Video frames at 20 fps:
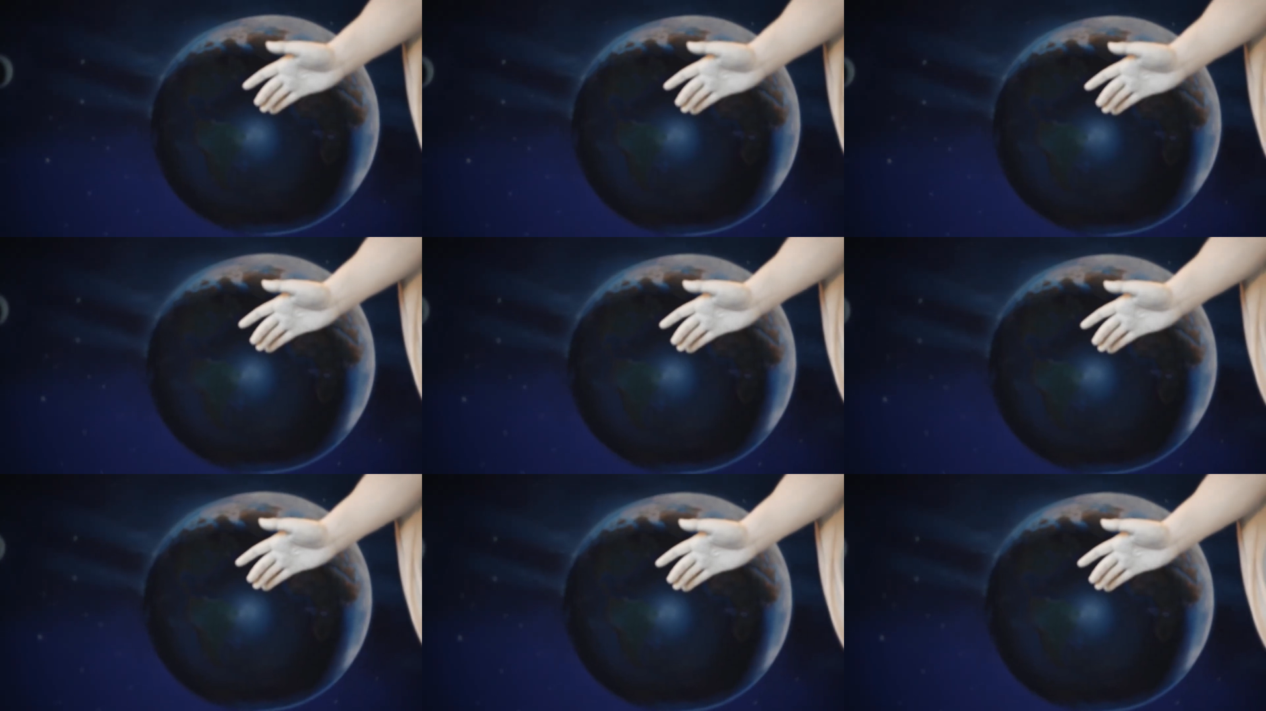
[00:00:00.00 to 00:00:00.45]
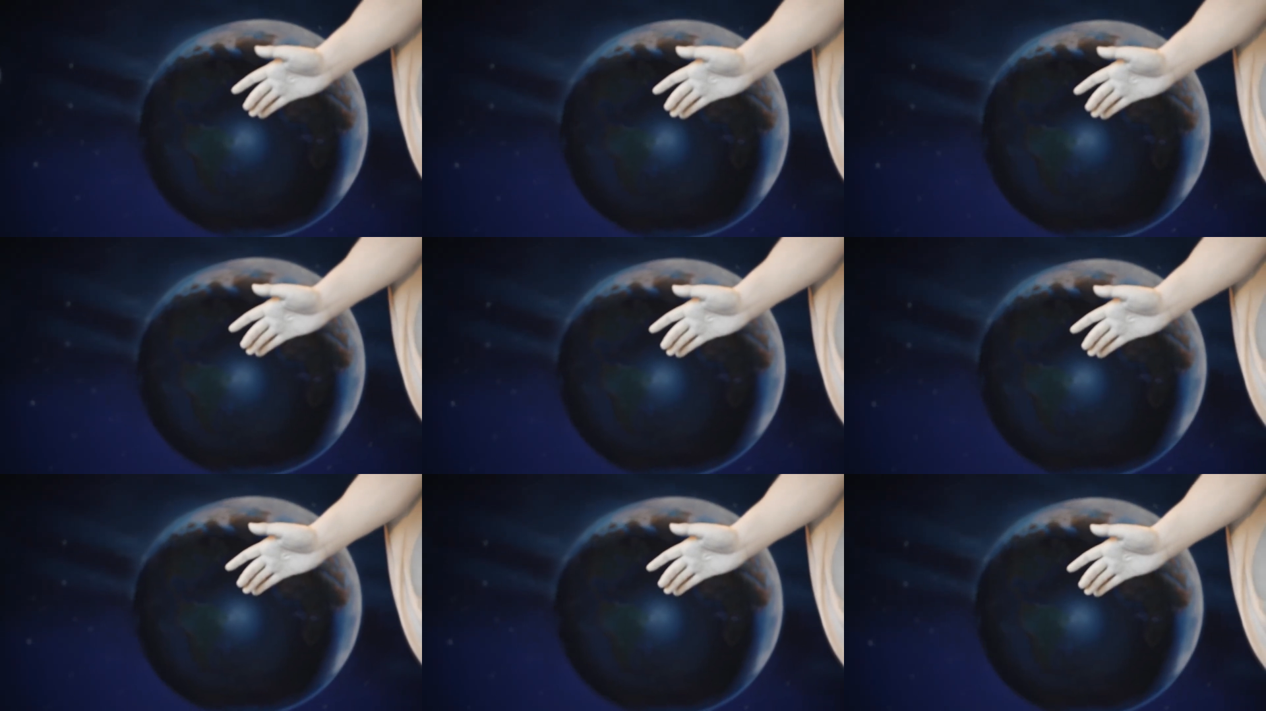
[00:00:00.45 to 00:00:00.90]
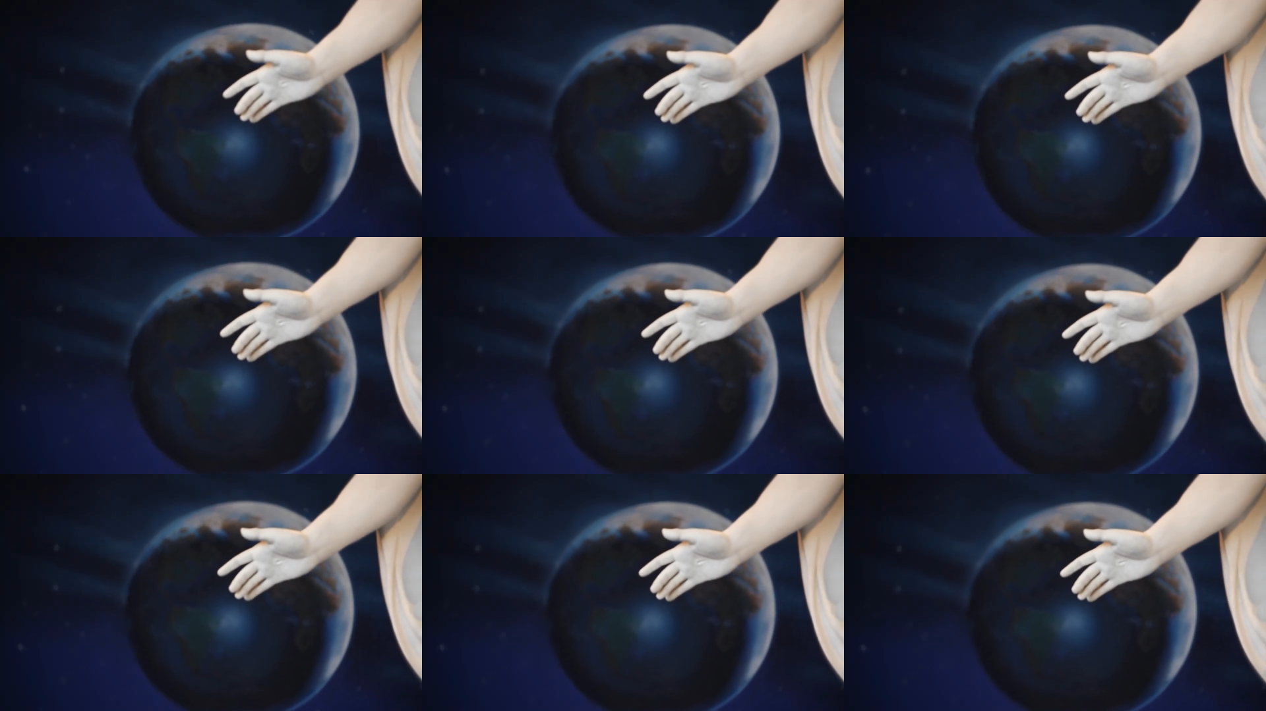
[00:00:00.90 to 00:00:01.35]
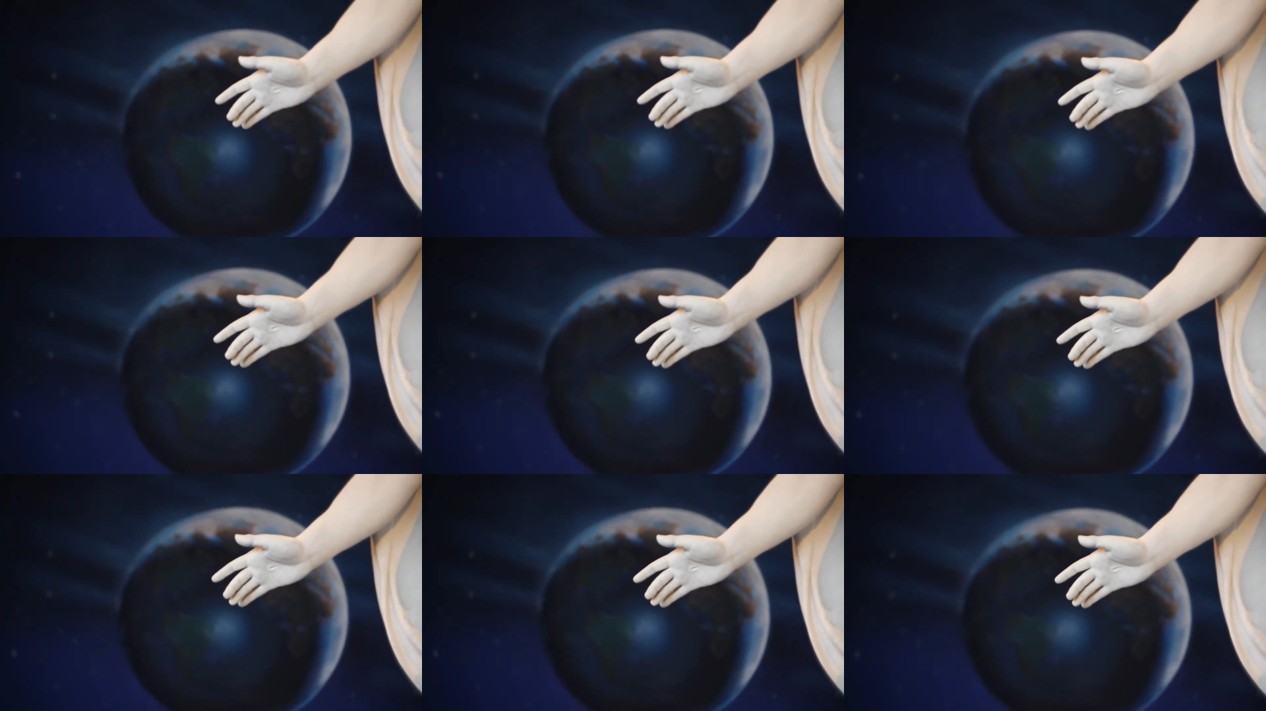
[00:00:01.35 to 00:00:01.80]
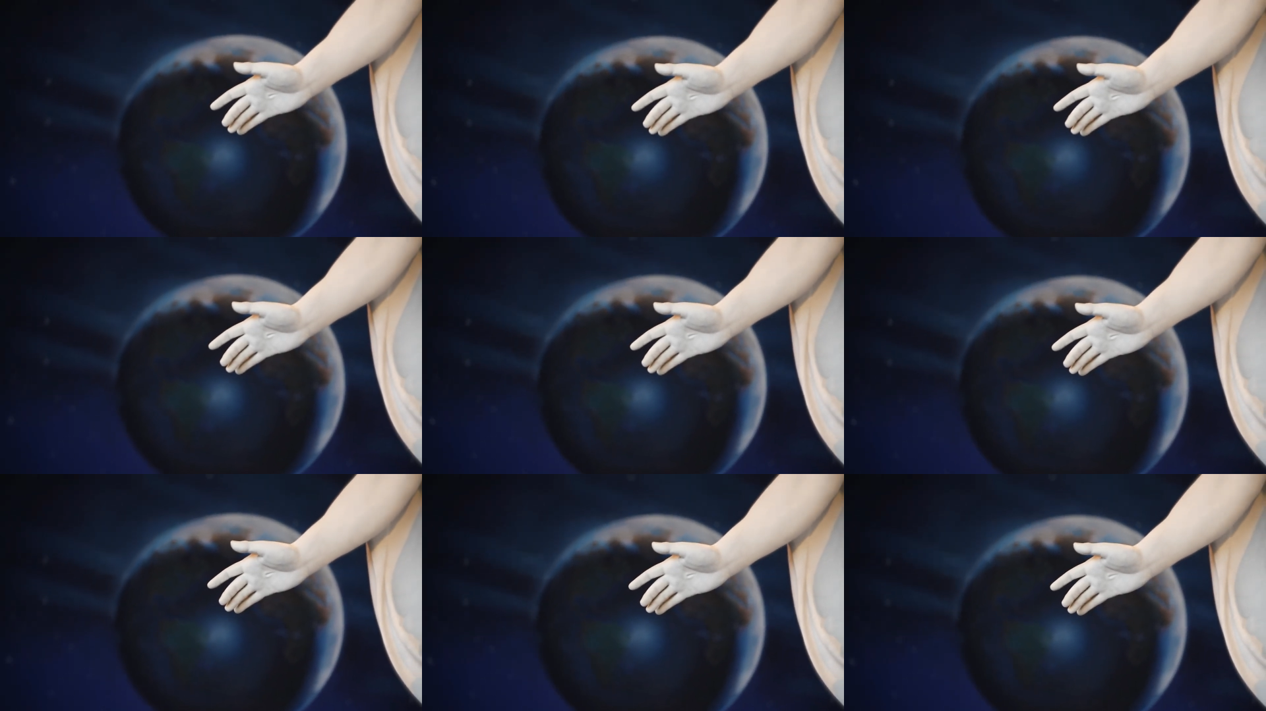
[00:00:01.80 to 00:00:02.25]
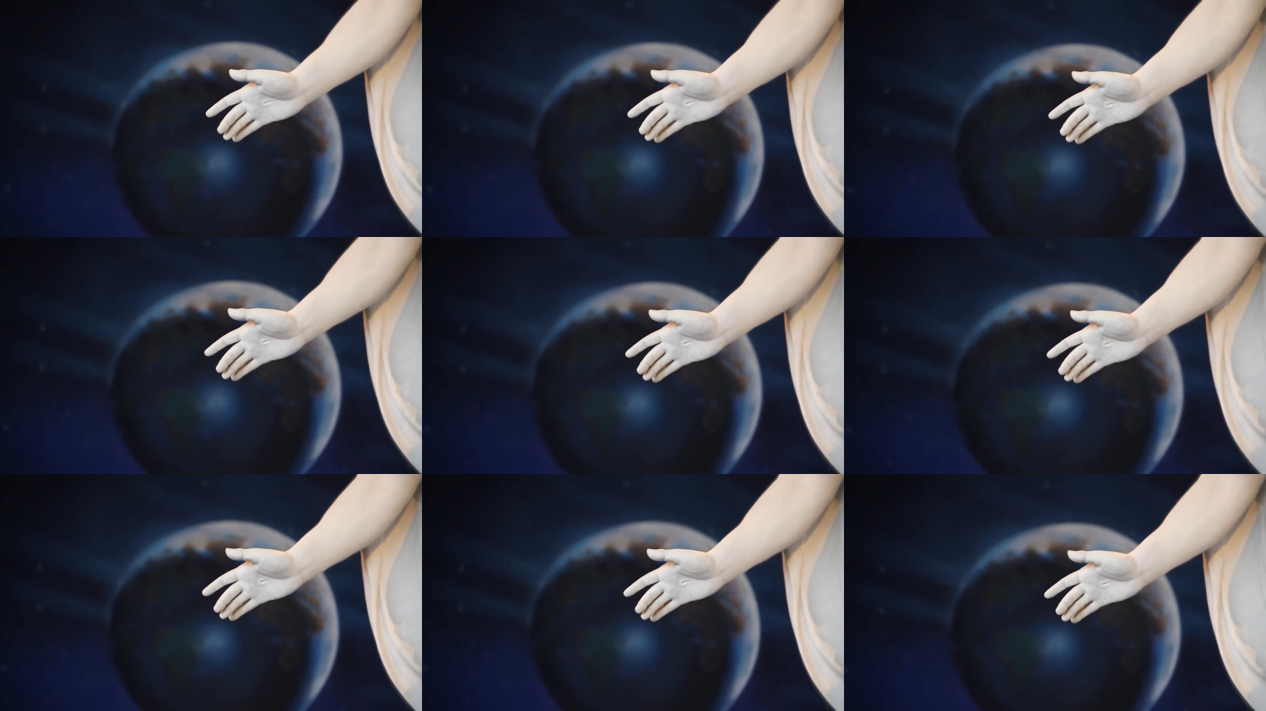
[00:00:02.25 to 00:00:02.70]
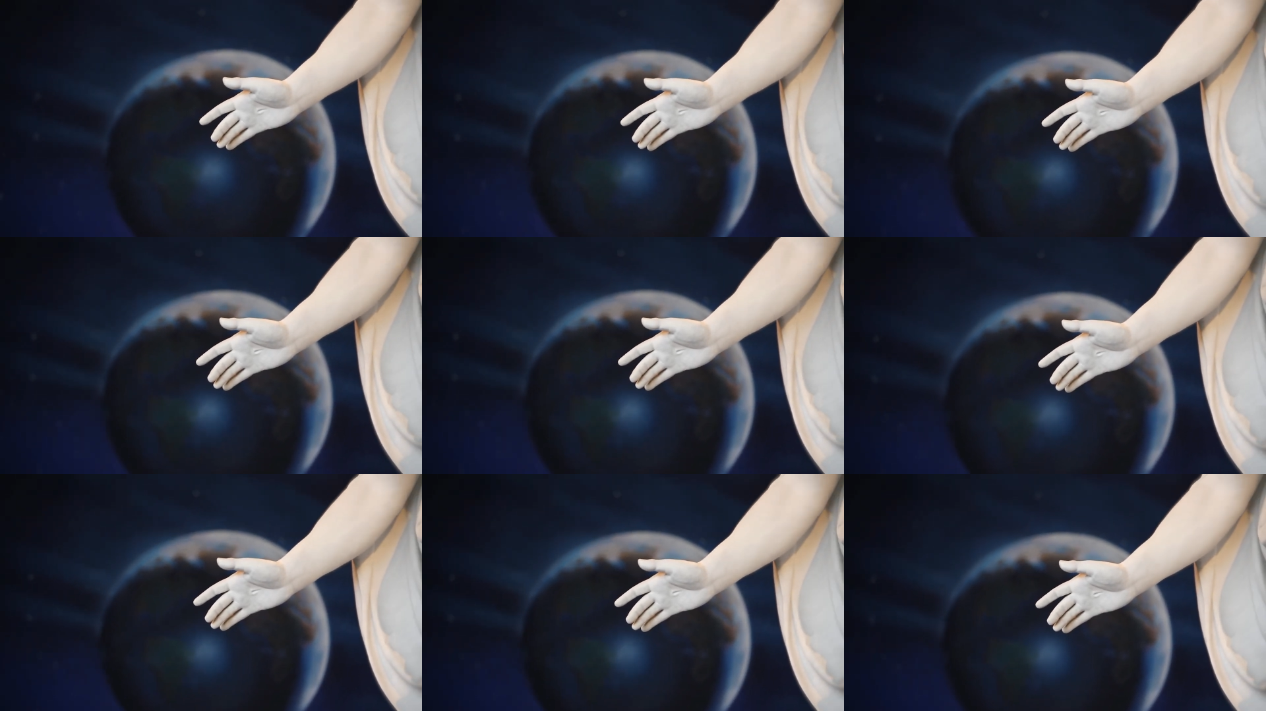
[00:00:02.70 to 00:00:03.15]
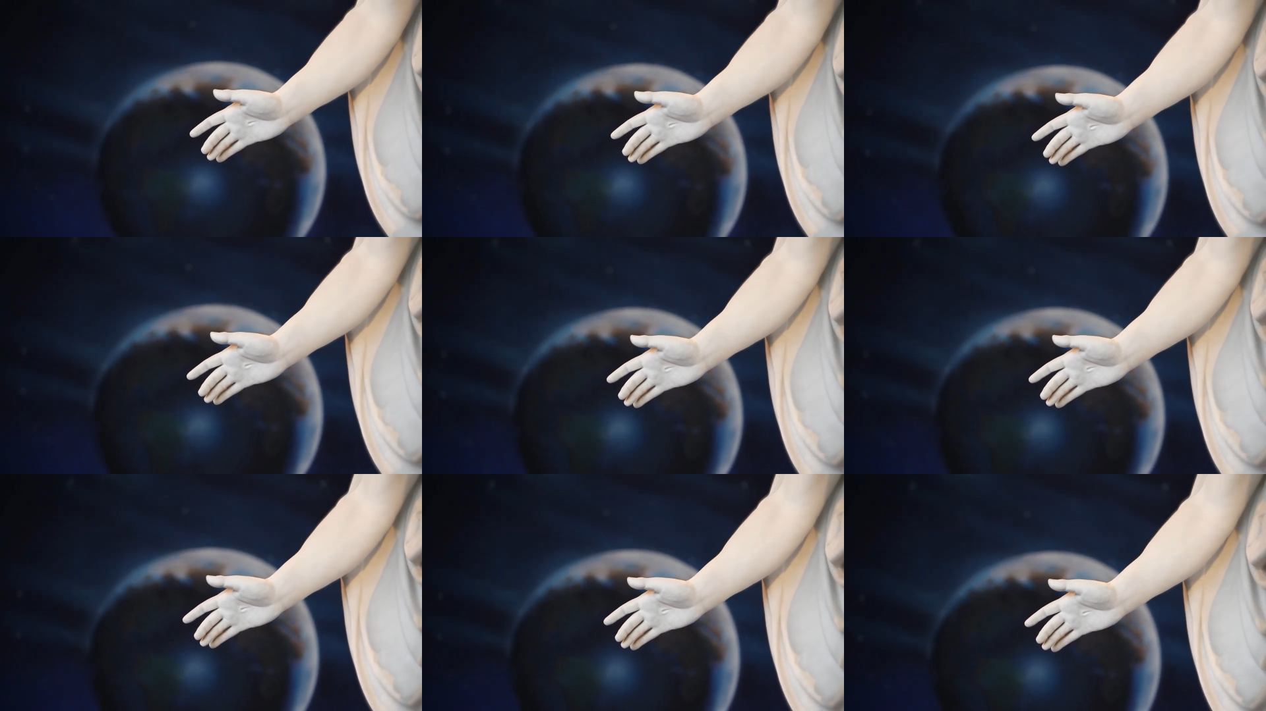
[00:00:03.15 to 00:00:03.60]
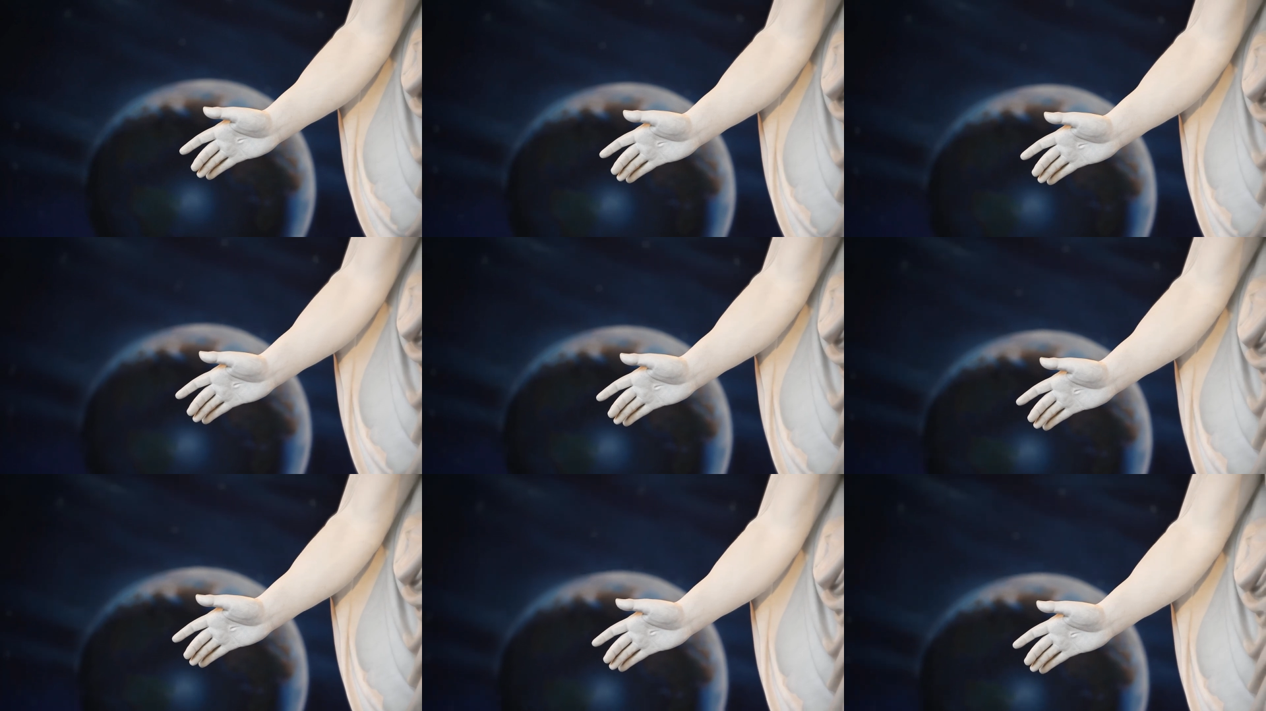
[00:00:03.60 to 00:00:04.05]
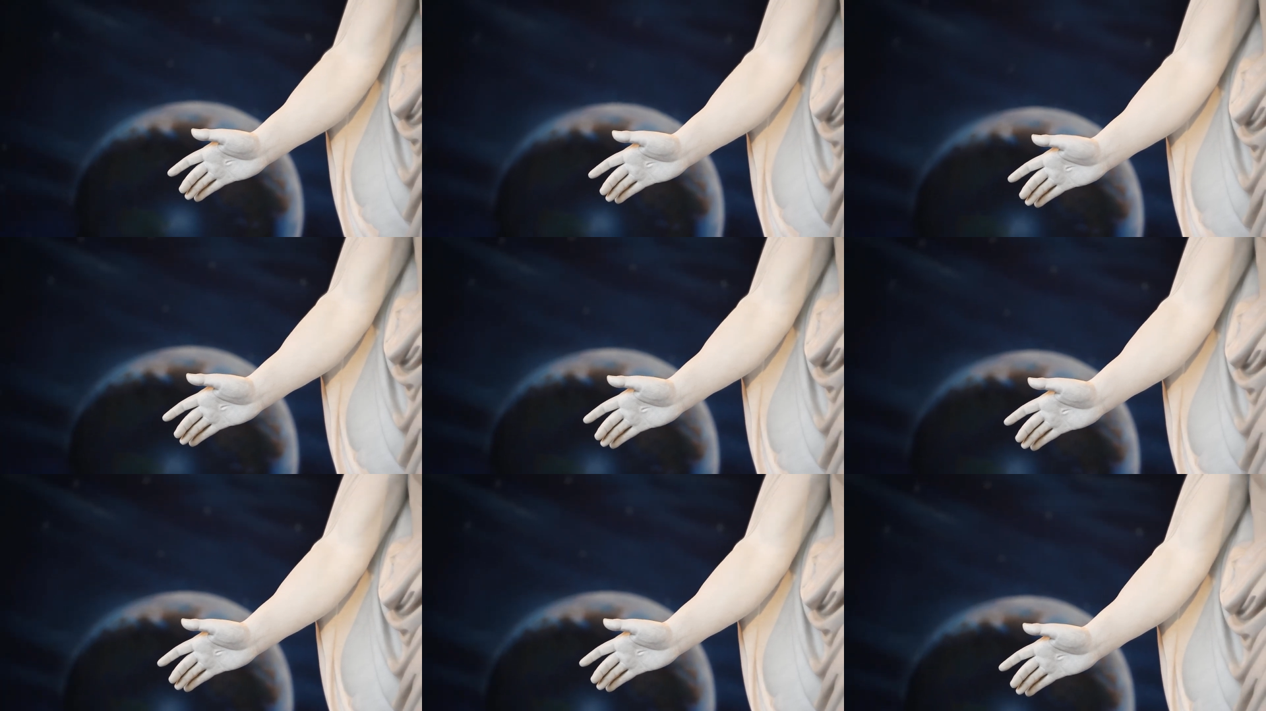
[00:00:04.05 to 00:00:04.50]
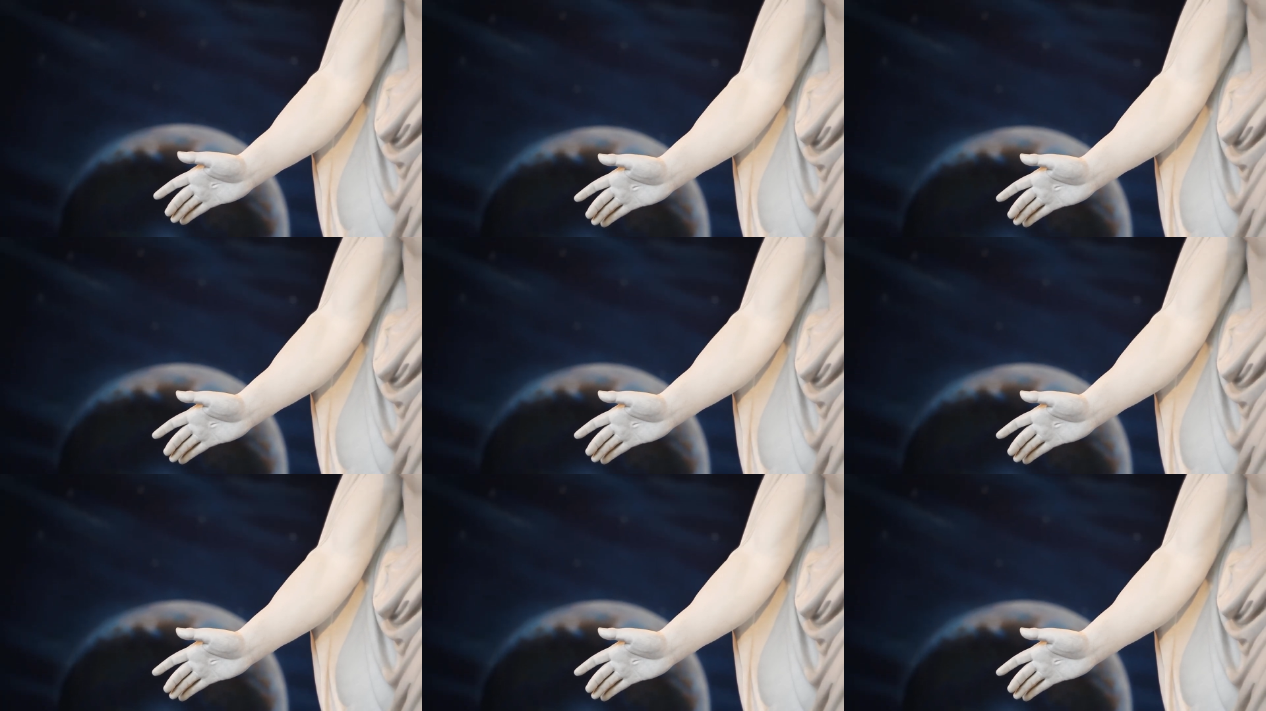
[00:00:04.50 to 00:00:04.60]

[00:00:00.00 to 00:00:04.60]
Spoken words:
No face is visible, so there are no lips to read.